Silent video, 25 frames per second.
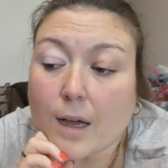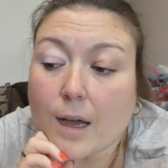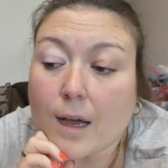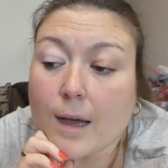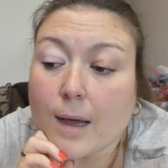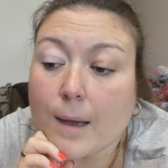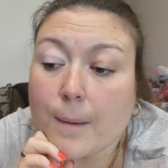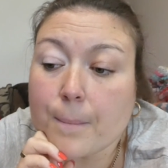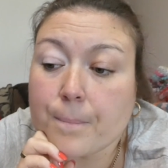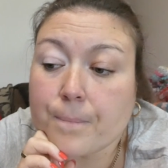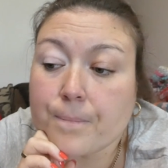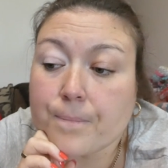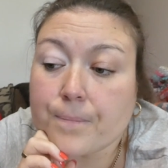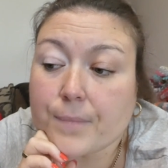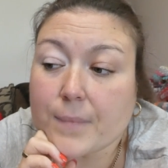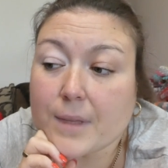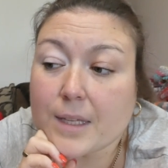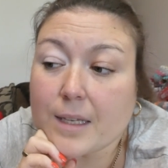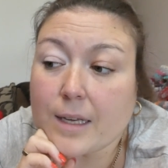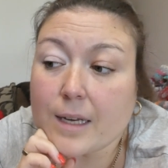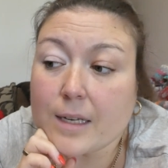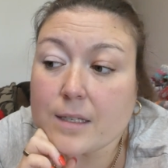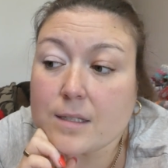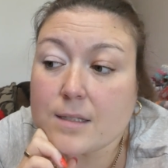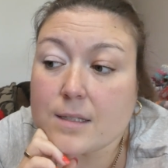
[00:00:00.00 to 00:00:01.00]
Um,
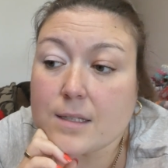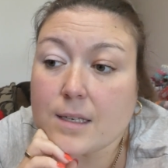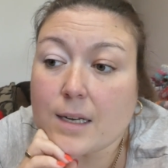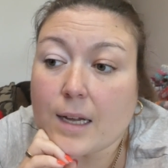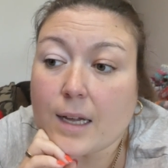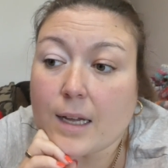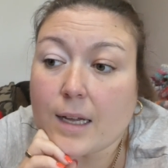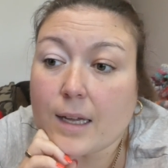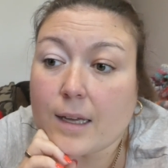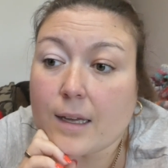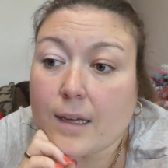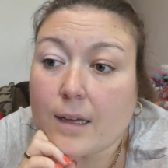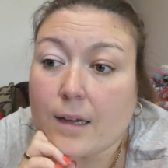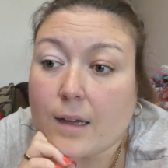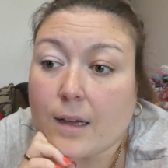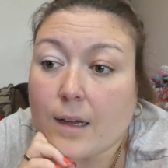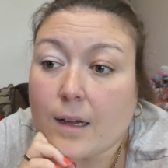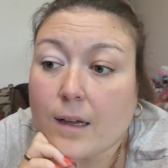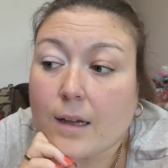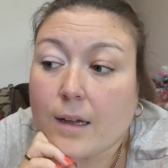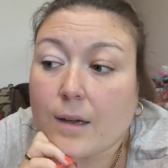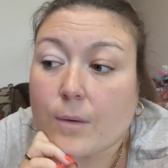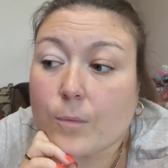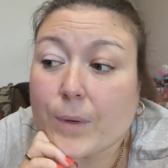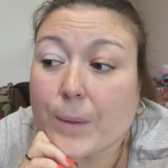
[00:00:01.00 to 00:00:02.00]
yesterday
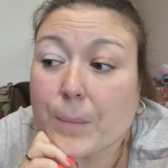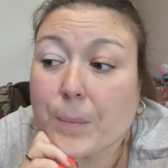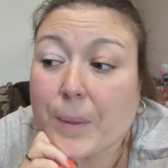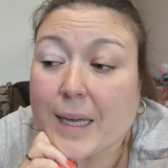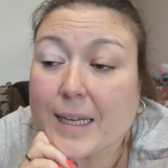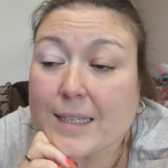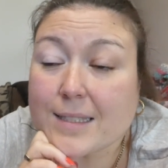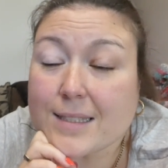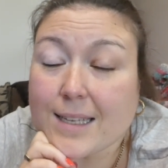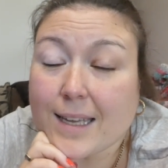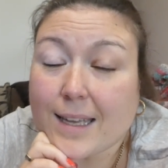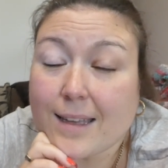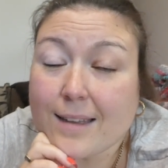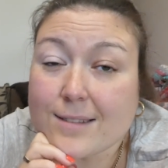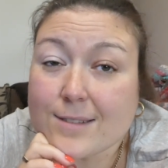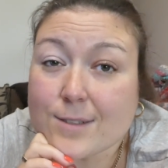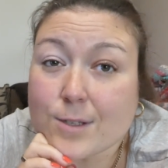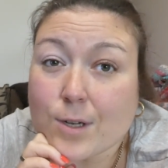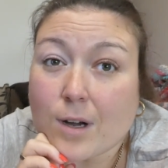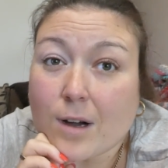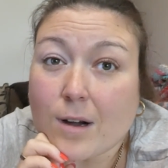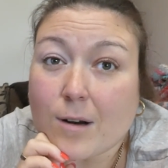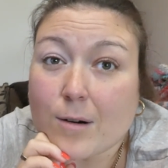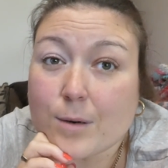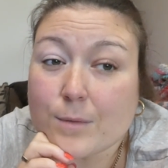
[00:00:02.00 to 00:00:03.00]
we picked Ian's
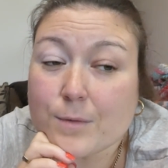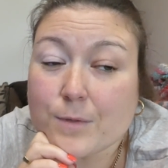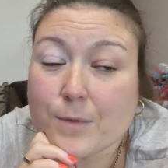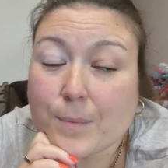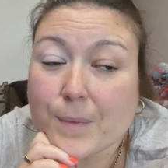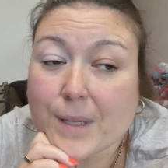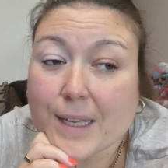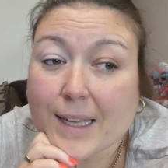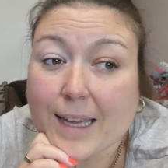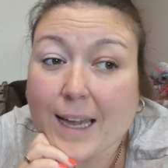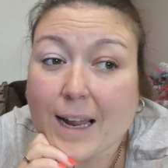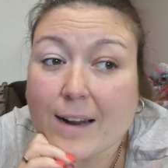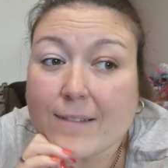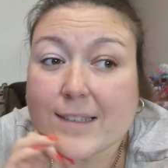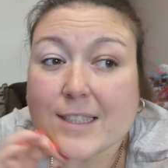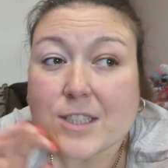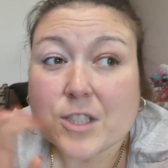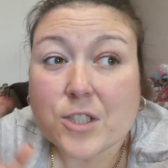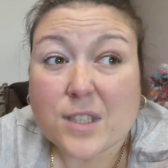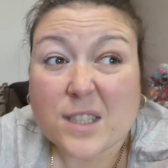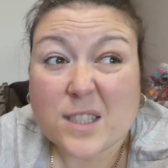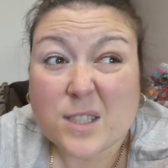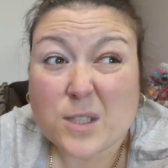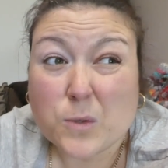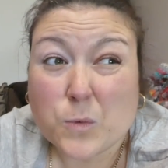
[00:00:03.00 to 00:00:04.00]
car up from the
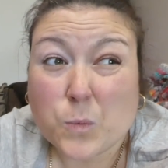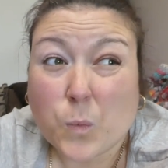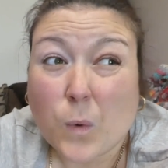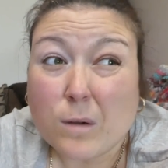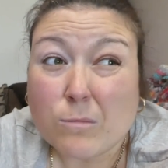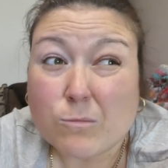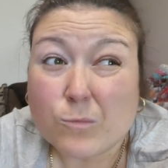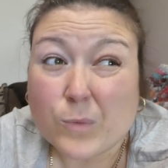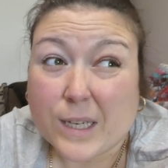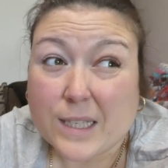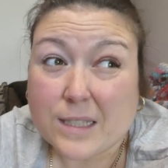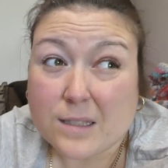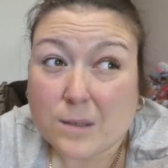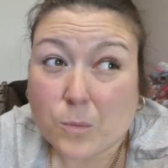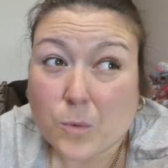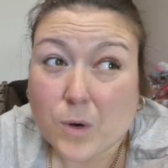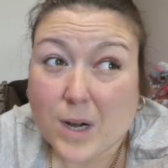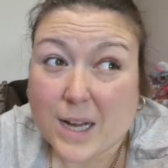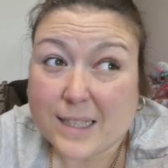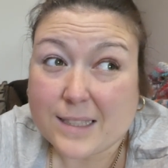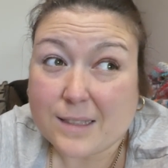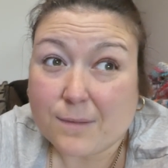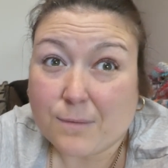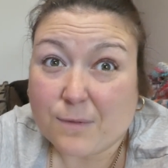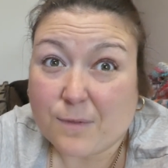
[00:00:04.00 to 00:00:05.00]
garage. This is one reason
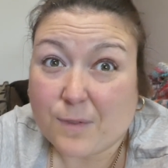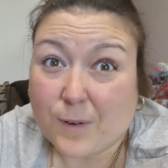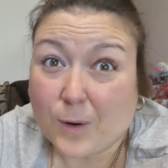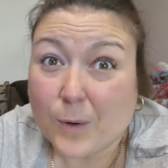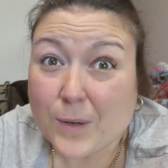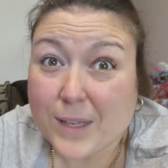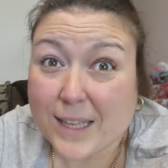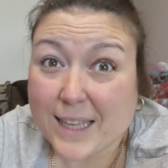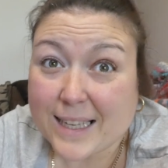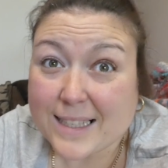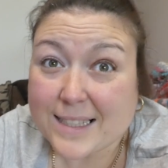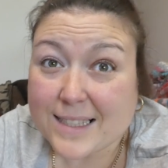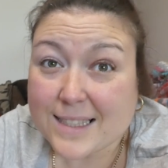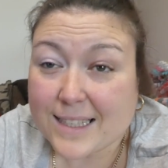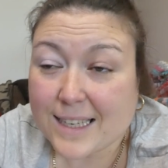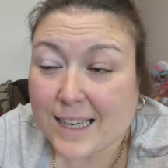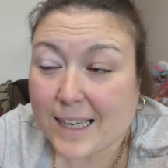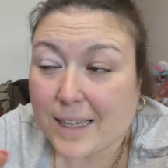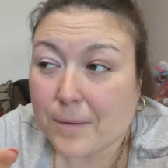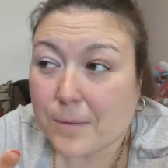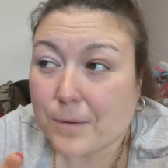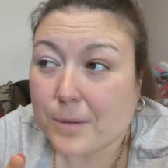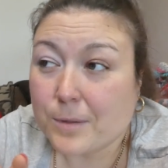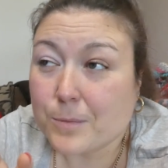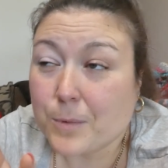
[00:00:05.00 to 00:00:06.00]
why I didn't vlog
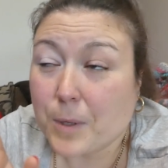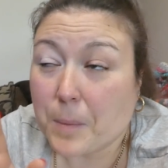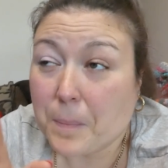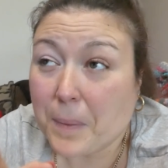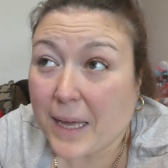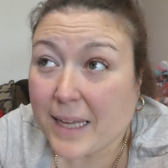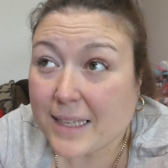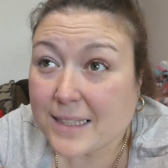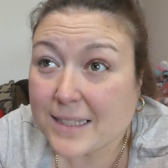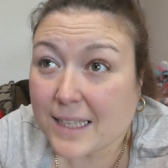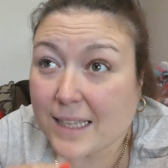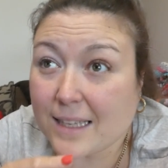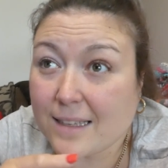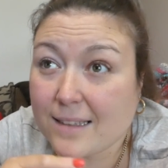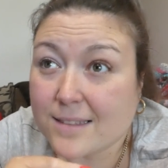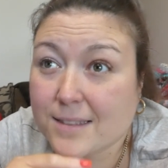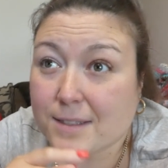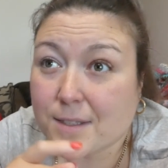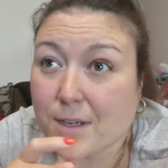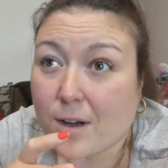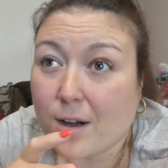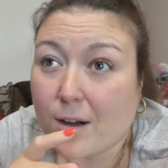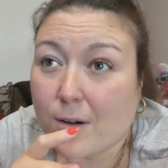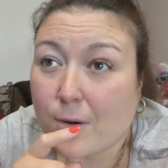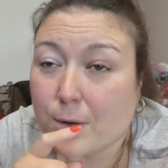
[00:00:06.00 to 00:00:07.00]
yesterday. We picked
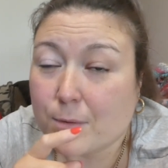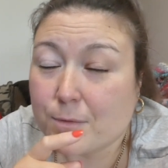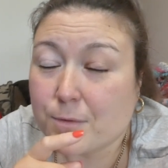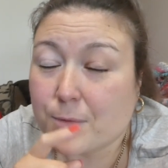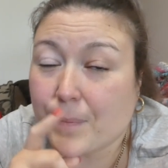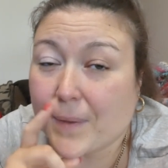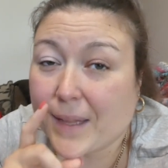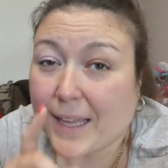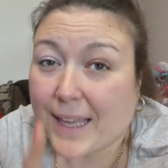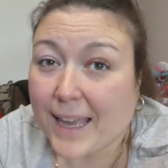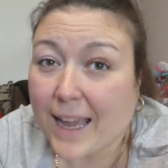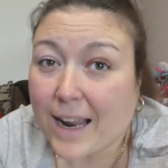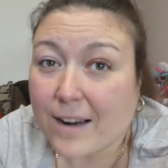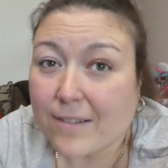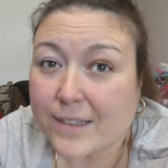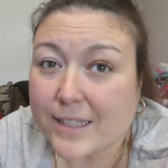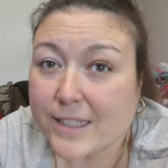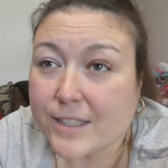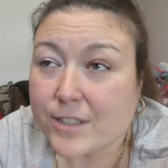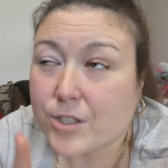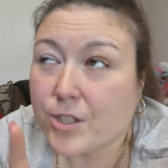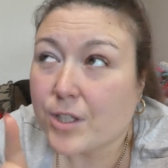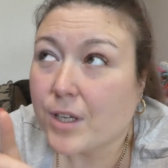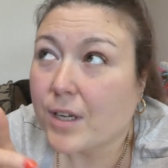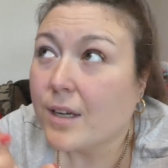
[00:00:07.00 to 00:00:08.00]
Ian's car up from the
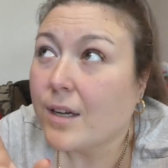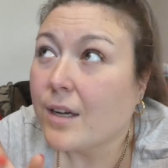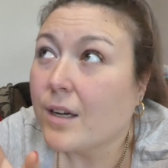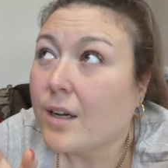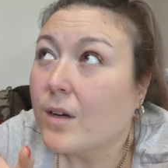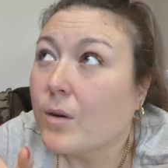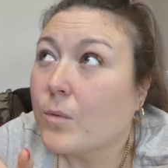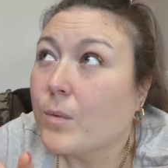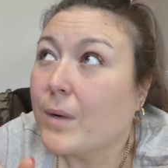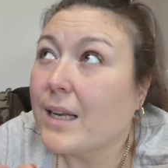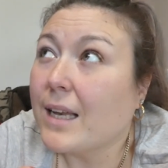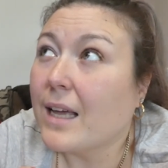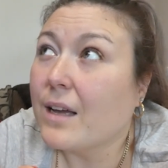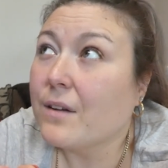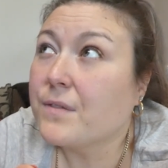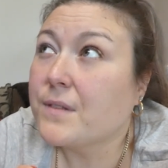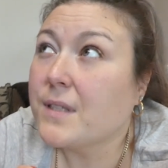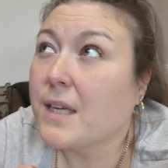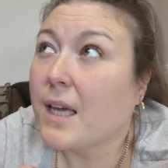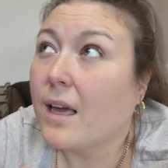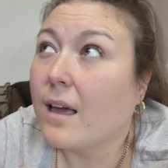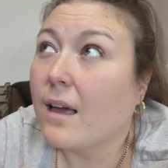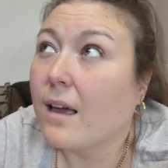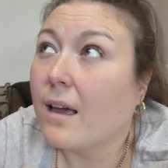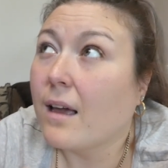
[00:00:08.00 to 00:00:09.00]
garage. We
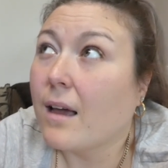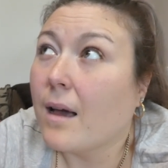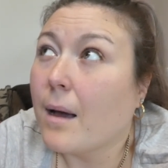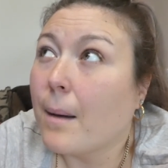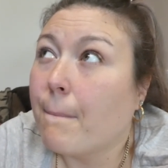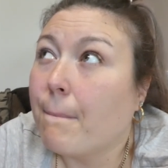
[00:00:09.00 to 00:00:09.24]
left here